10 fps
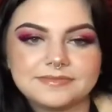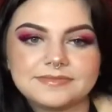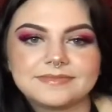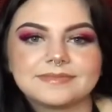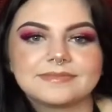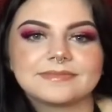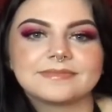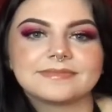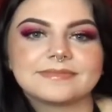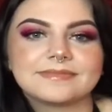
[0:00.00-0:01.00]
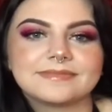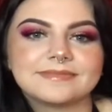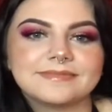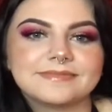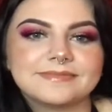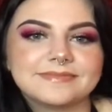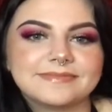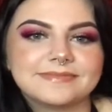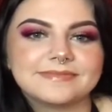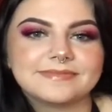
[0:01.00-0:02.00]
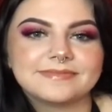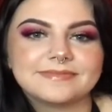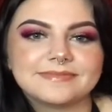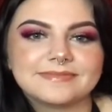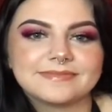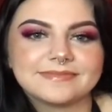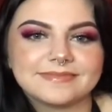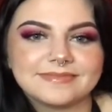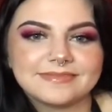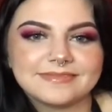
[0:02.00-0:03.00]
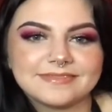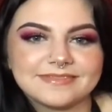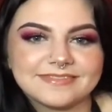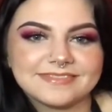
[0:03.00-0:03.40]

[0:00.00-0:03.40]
The person shown says nothing.